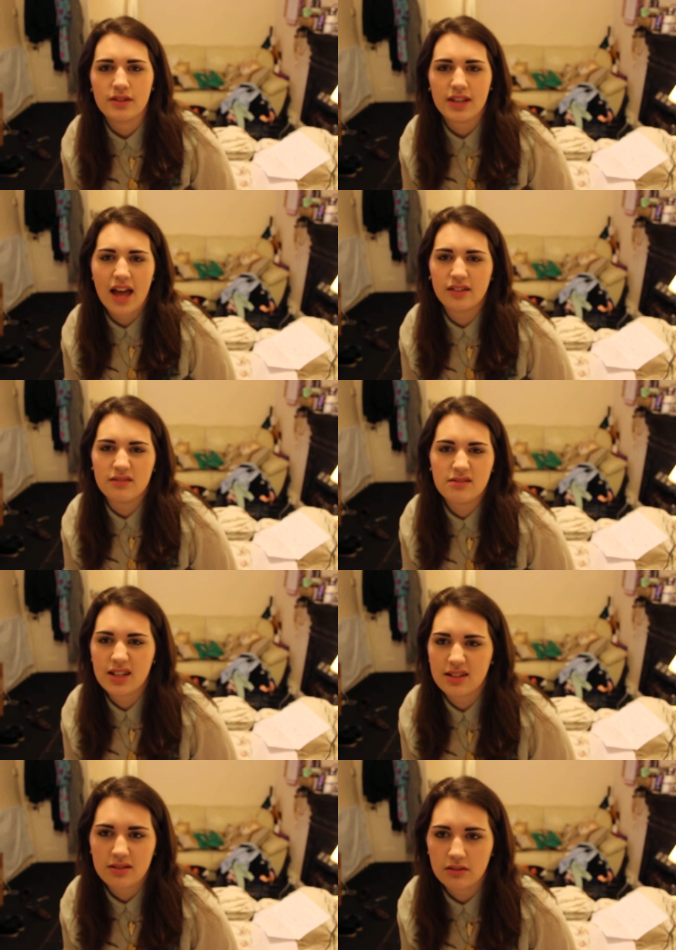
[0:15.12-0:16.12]
Canon
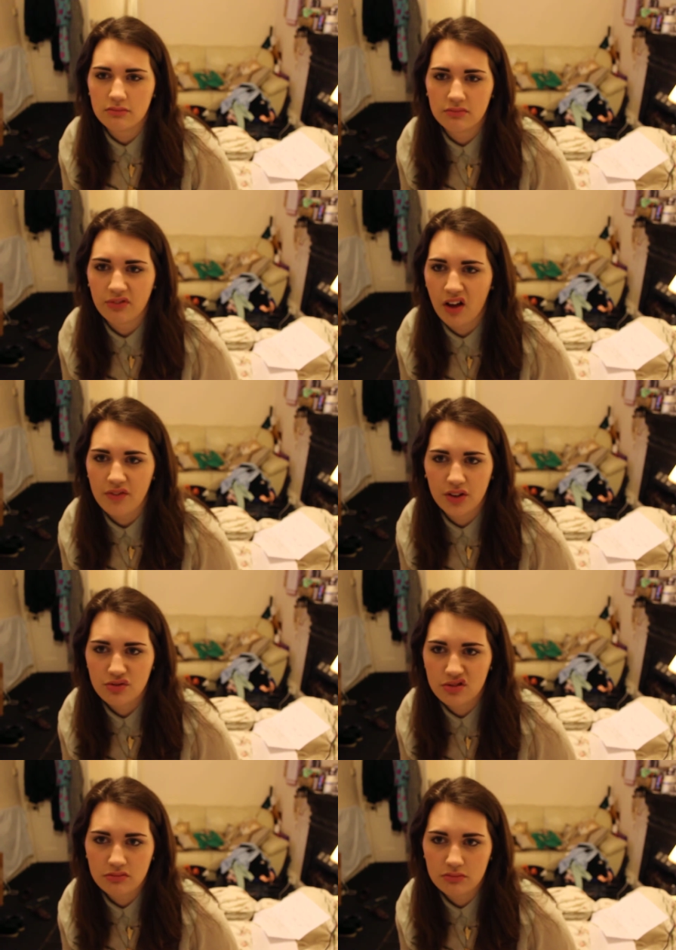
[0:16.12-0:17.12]
6
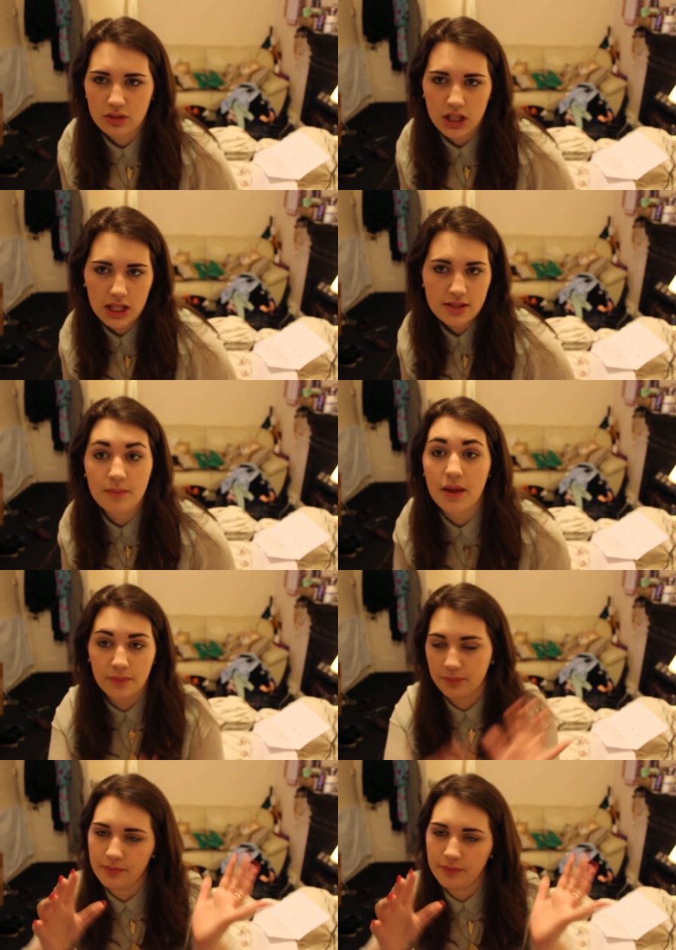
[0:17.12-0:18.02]
500D something uh,